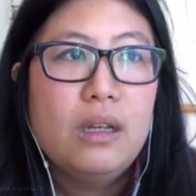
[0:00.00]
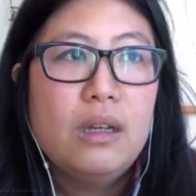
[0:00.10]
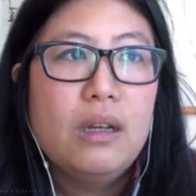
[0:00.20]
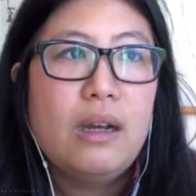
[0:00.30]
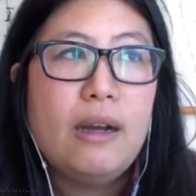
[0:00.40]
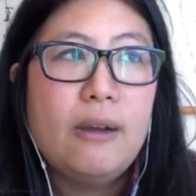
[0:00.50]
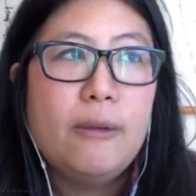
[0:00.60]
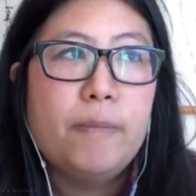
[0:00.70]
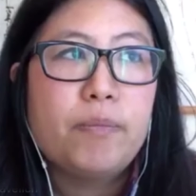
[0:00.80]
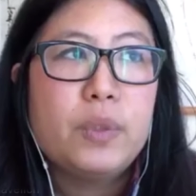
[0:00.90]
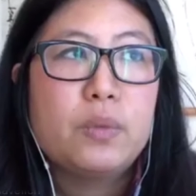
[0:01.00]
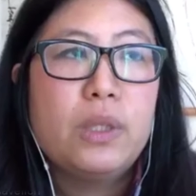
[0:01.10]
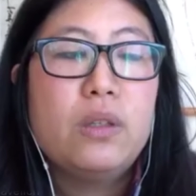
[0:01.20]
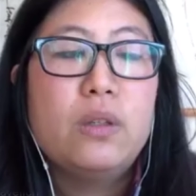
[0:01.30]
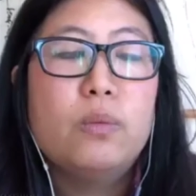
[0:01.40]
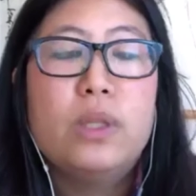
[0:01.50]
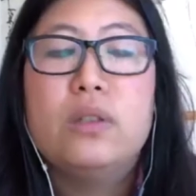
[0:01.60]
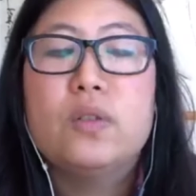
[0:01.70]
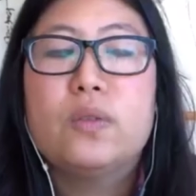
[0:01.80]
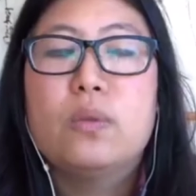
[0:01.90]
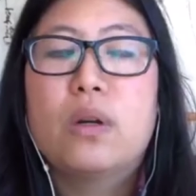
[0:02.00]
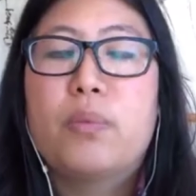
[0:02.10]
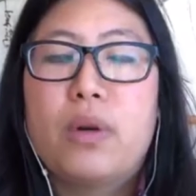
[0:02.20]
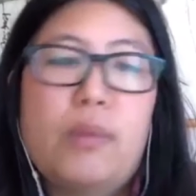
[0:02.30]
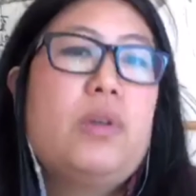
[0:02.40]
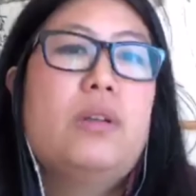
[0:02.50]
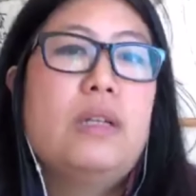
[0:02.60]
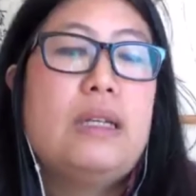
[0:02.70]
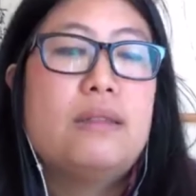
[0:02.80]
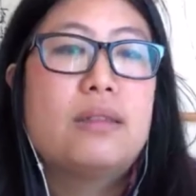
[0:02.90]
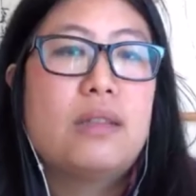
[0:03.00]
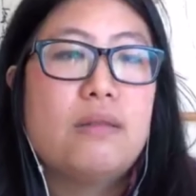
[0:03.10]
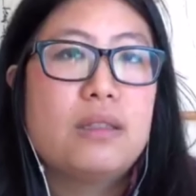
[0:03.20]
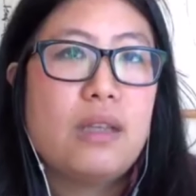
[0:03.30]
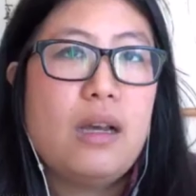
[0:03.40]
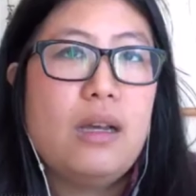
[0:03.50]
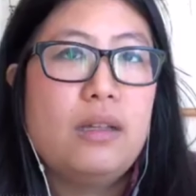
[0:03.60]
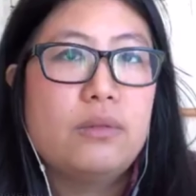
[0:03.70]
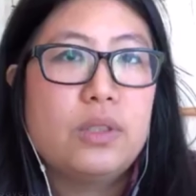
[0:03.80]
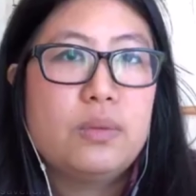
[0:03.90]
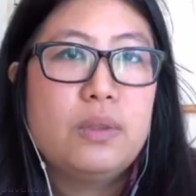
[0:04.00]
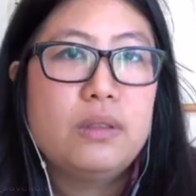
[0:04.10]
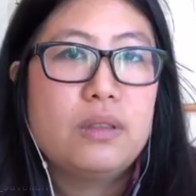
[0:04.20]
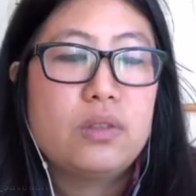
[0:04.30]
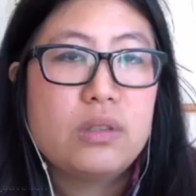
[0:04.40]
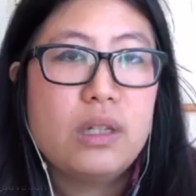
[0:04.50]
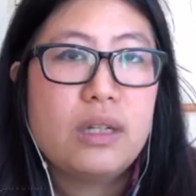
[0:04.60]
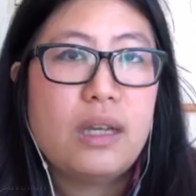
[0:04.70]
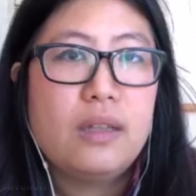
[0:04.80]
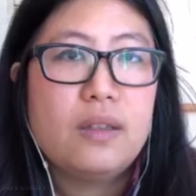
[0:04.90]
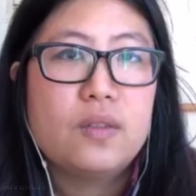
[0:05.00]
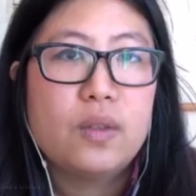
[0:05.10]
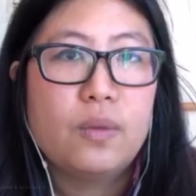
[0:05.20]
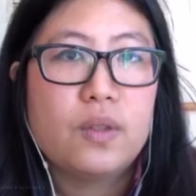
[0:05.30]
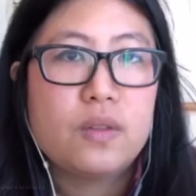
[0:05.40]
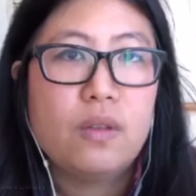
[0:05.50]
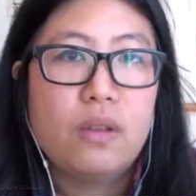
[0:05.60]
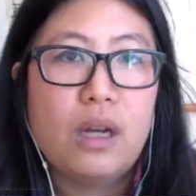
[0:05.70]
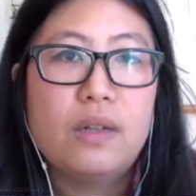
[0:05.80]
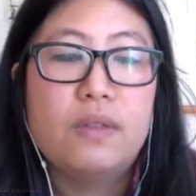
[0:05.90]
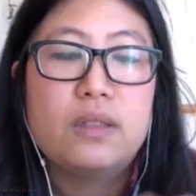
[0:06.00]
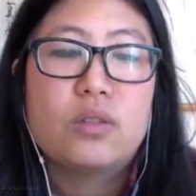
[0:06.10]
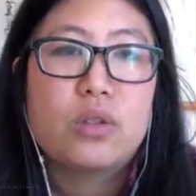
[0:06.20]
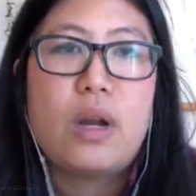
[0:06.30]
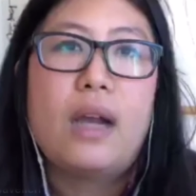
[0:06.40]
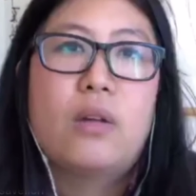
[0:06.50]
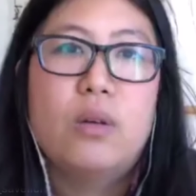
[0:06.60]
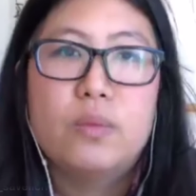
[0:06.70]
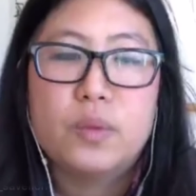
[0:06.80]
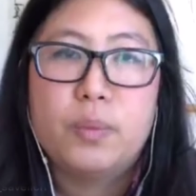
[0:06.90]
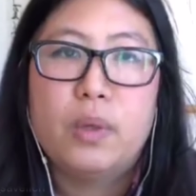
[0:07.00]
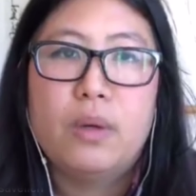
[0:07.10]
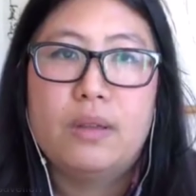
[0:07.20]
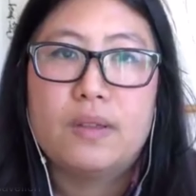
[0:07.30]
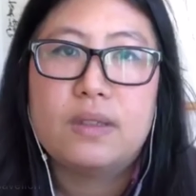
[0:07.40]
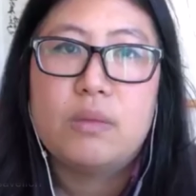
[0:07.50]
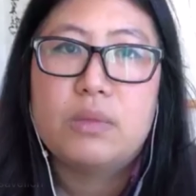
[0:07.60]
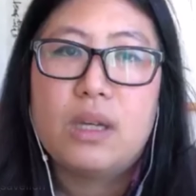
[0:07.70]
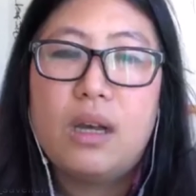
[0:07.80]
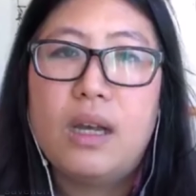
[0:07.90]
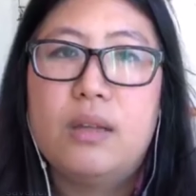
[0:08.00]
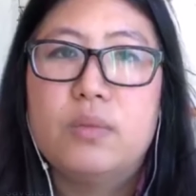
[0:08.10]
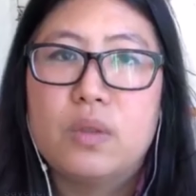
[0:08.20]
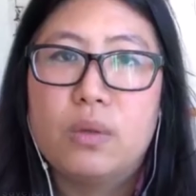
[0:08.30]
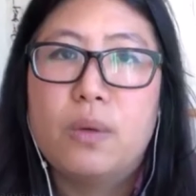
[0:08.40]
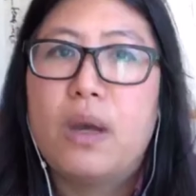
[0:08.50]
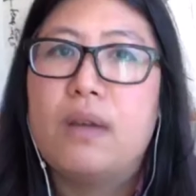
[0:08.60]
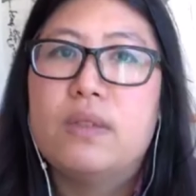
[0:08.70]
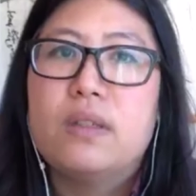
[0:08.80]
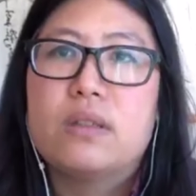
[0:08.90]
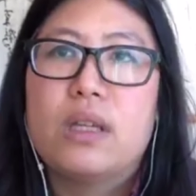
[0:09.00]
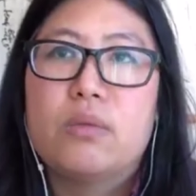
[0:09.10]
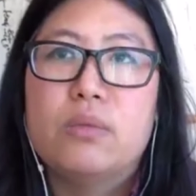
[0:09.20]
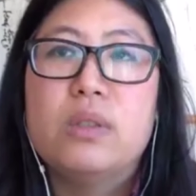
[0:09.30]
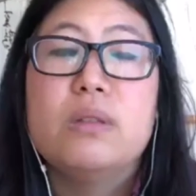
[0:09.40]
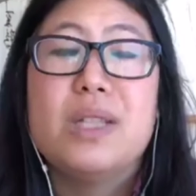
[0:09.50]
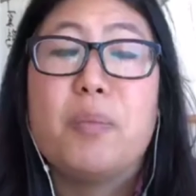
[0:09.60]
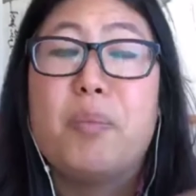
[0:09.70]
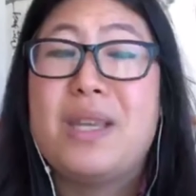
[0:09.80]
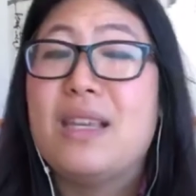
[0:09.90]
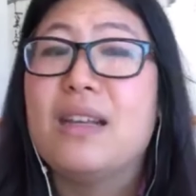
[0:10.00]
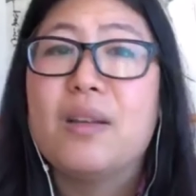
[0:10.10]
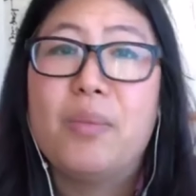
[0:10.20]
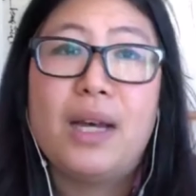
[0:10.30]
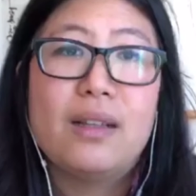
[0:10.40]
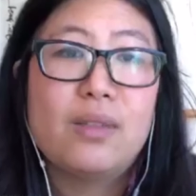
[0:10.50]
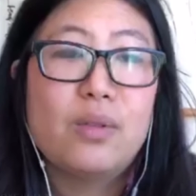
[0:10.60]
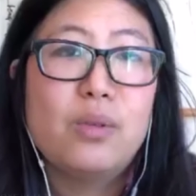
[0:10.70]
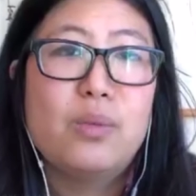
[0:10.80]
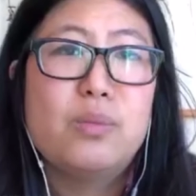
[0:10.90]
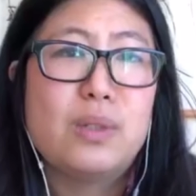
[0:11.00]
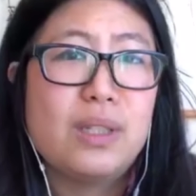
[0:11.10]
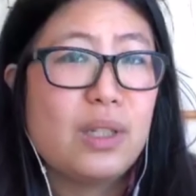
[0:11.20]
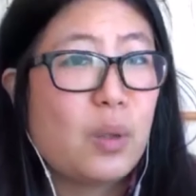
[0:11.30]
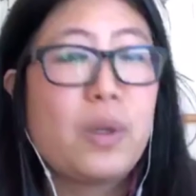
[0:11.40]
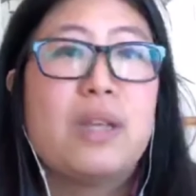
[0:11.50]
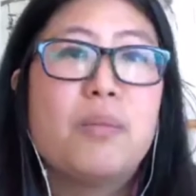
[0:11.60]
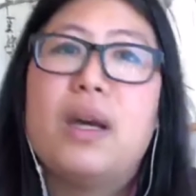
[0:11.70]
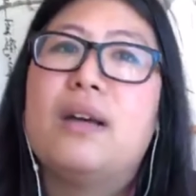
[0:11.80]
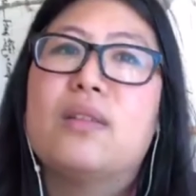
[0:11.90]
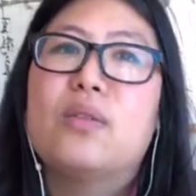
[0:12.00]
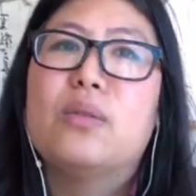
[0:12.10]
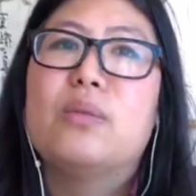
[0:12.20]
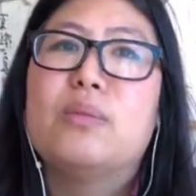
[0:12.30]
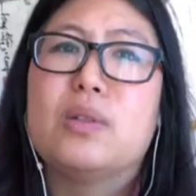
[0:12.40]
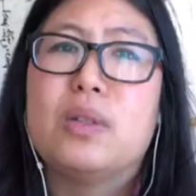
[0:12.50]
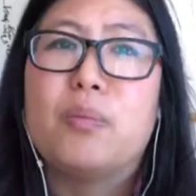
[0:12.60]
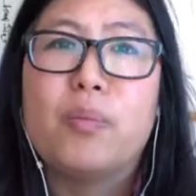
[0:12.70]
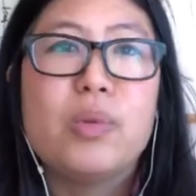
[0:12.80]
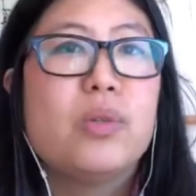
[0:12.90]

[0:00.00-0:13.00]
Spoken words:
Because we used to work primarily in Sunset and Richmond District, and then so there's a lot of these tract homes built in the same time. So you'll have these like really pink bathroom, really green bathroom, really blue